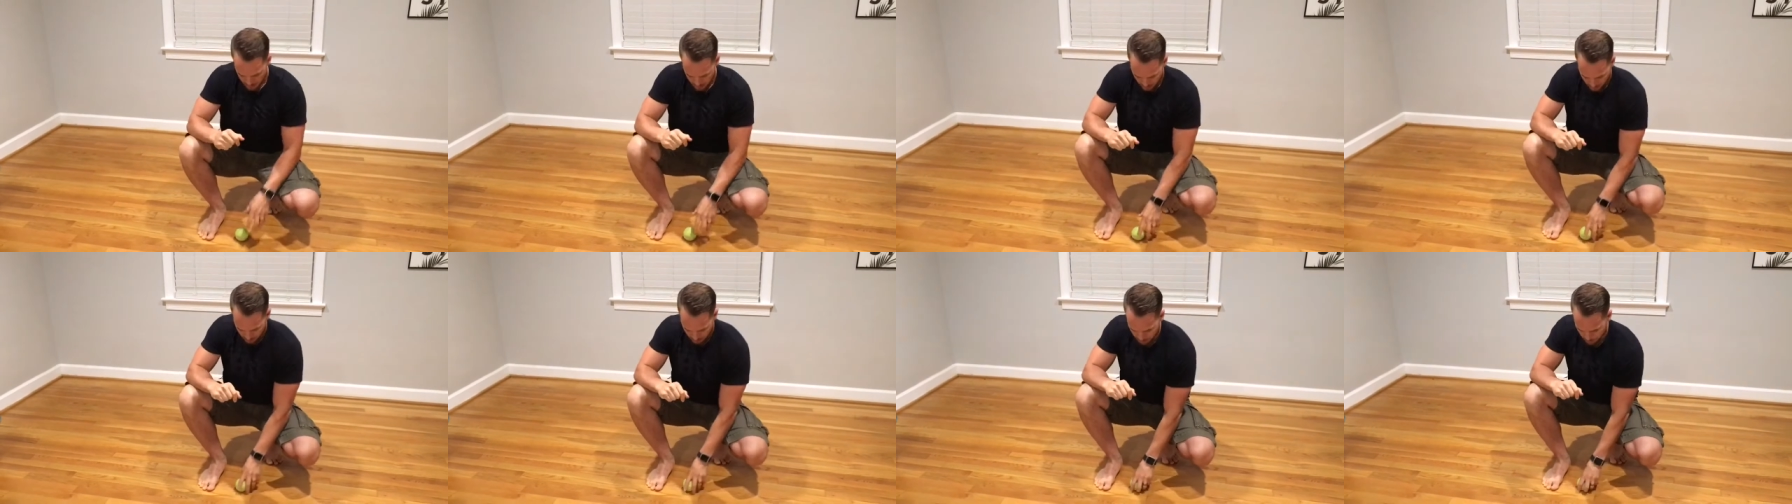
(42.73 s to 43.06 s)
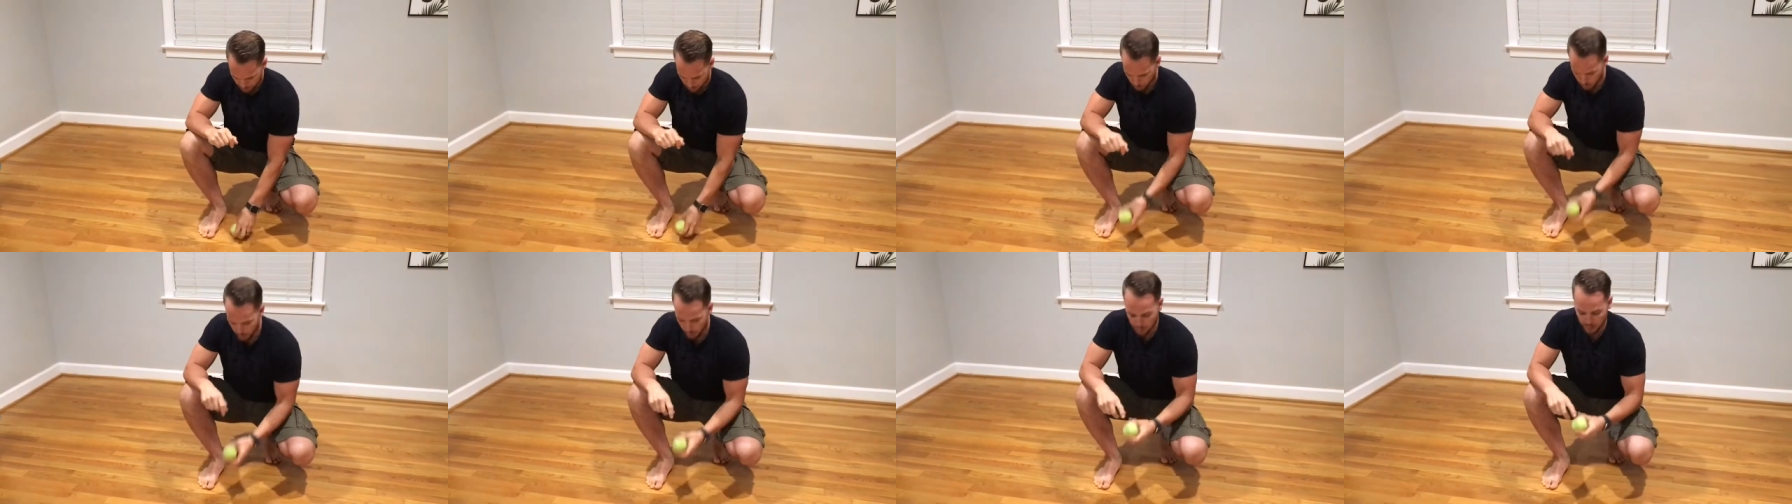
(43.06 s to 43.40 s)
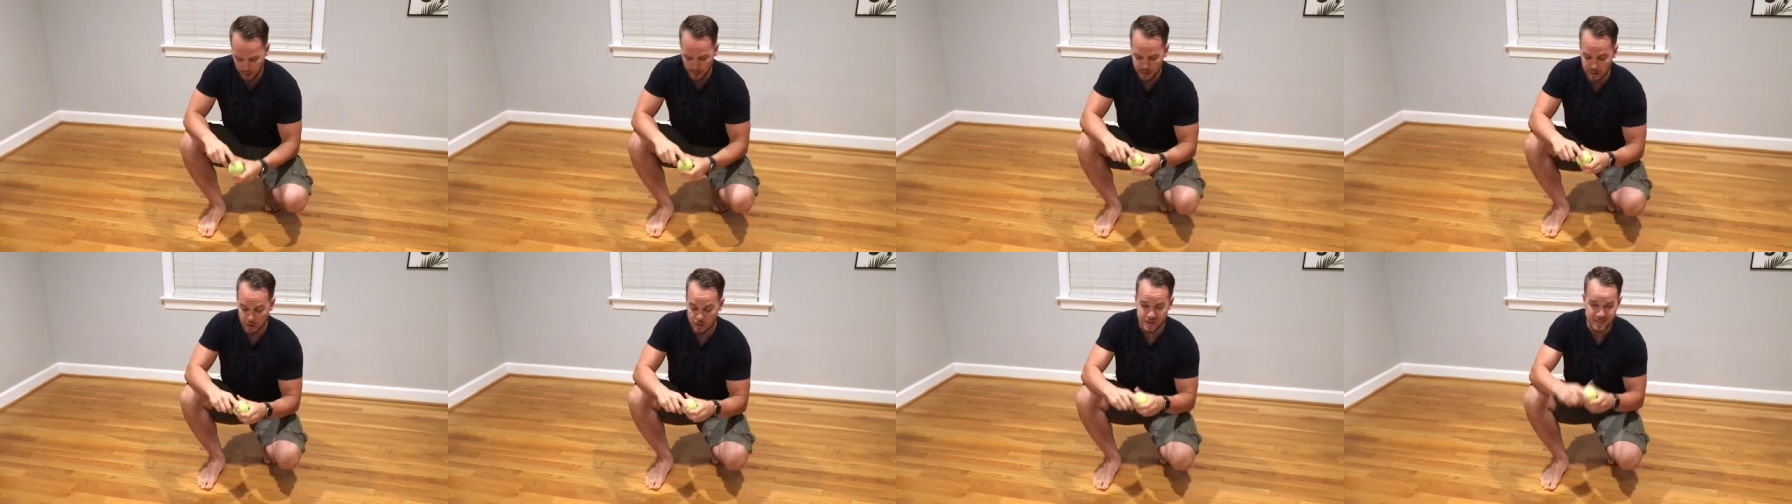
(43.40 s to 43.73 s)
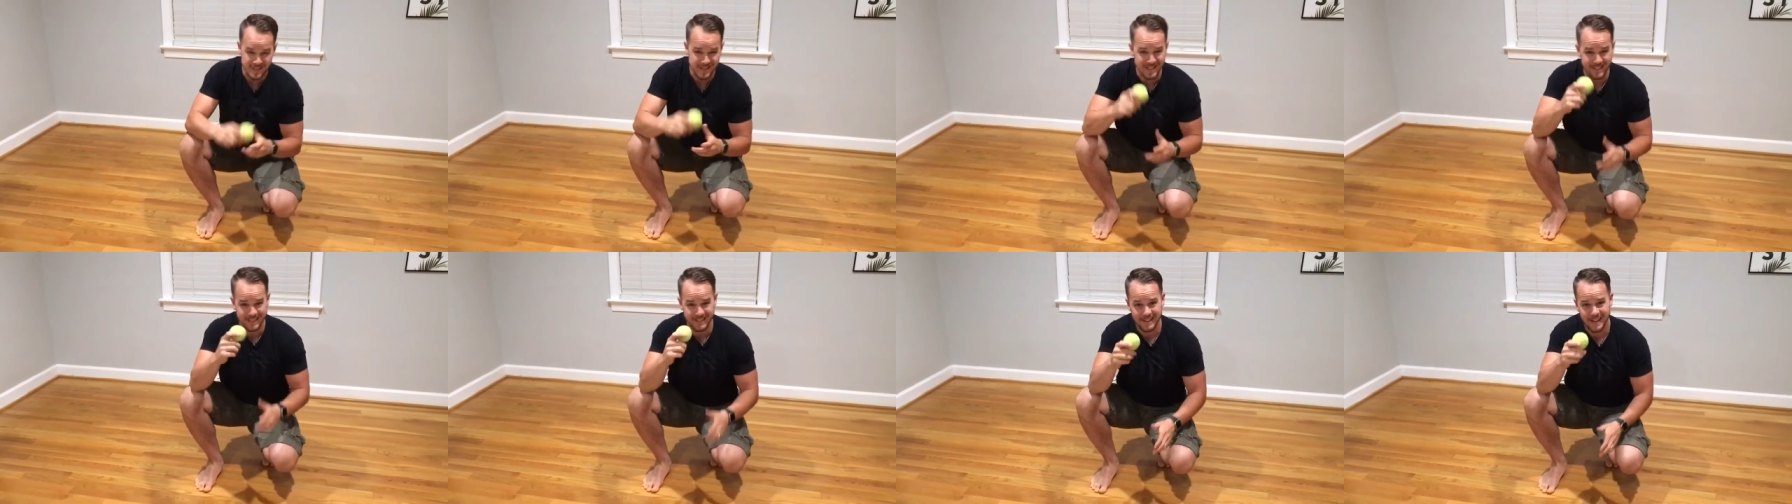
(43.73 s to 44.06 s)
Um, what we're going to use
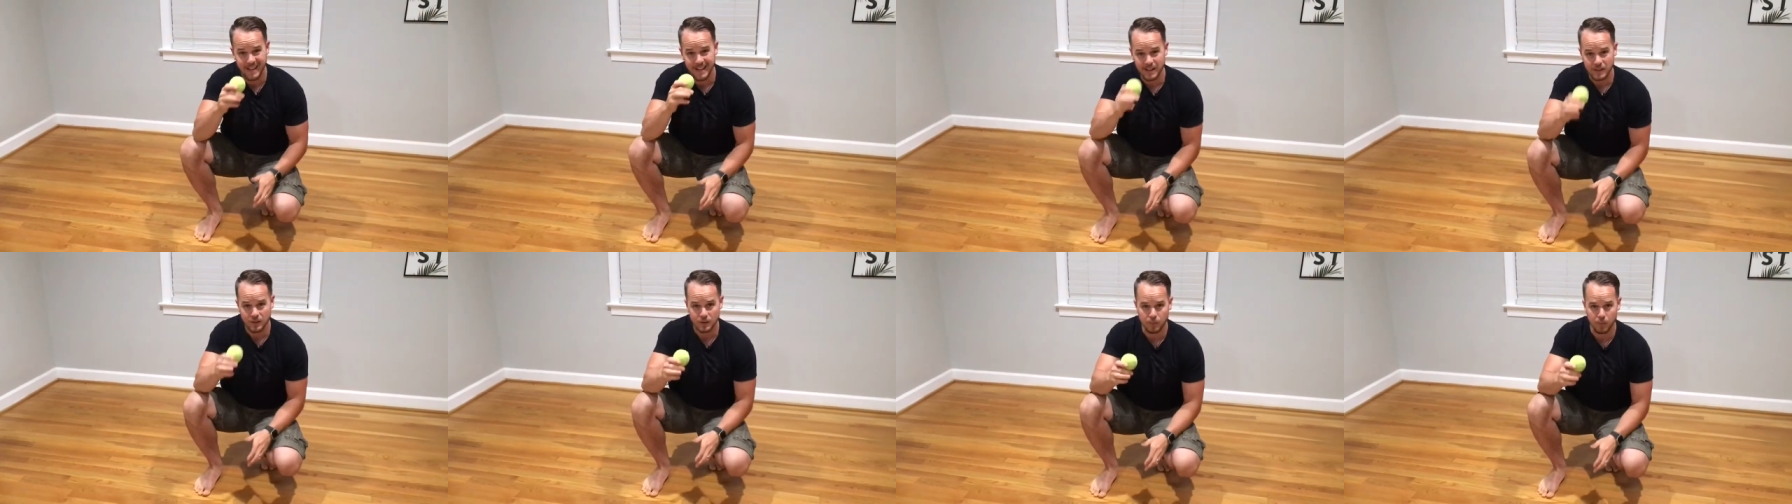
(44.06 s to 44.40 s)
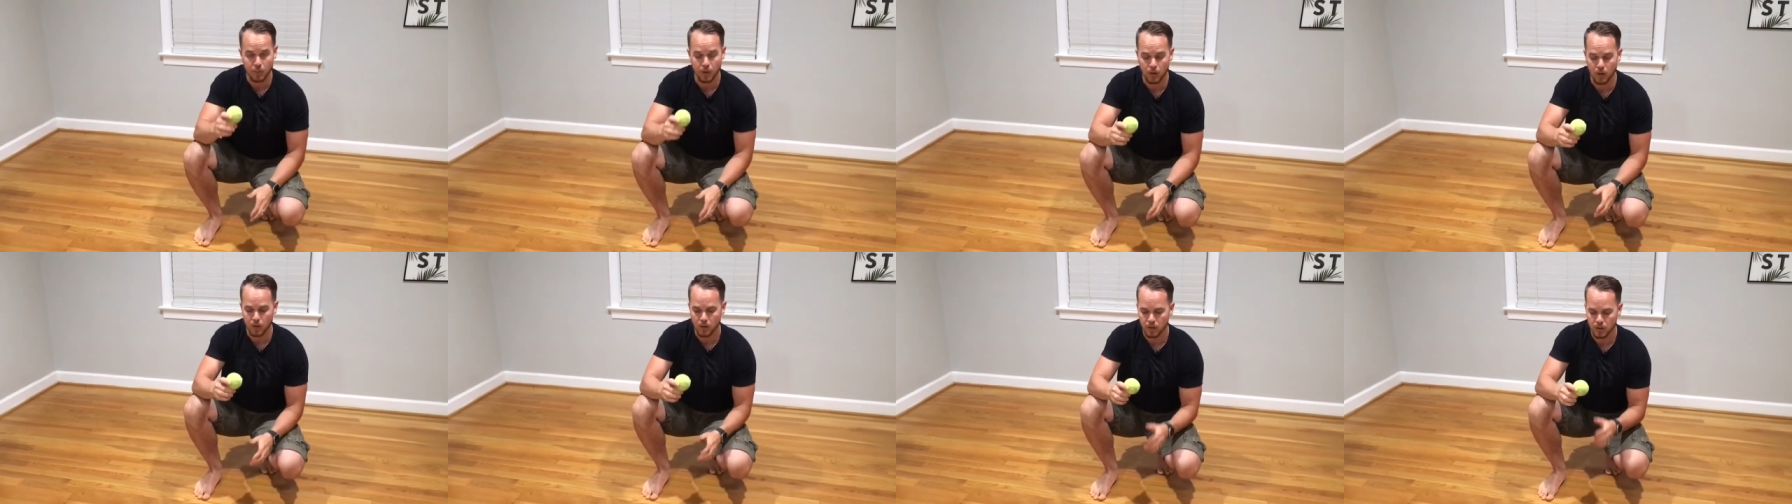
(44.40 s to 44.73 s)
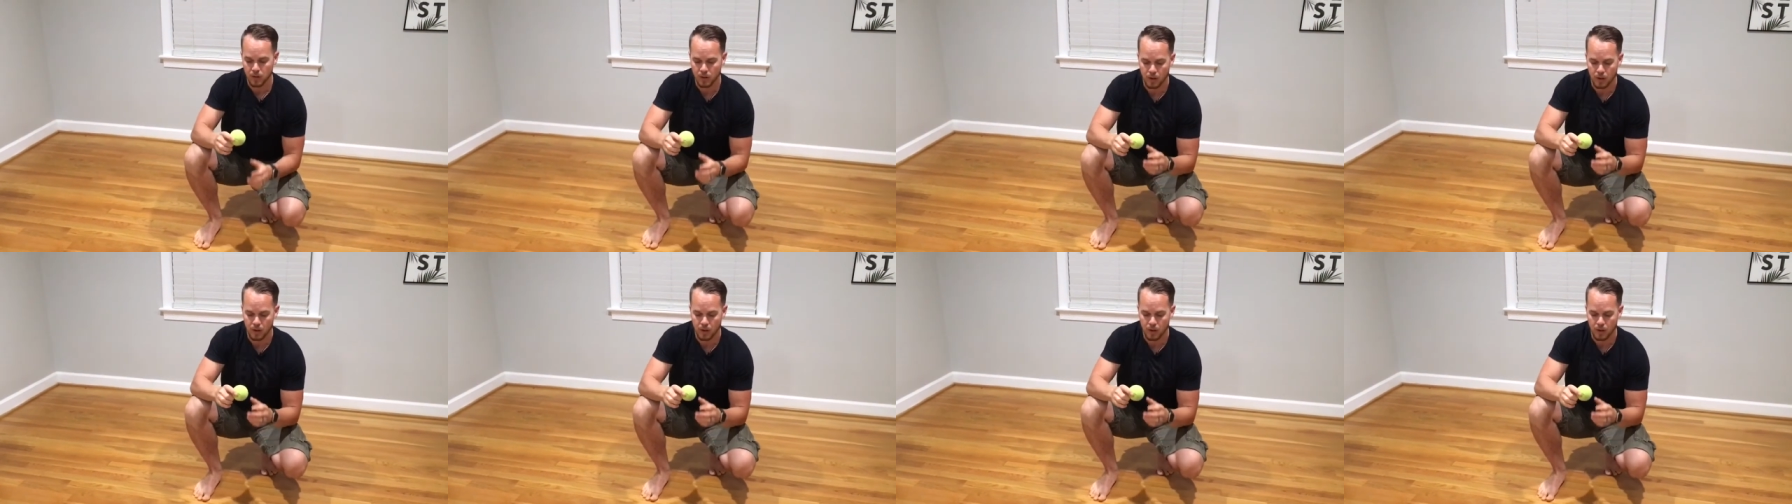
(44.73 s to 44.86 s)
is a tennis ball.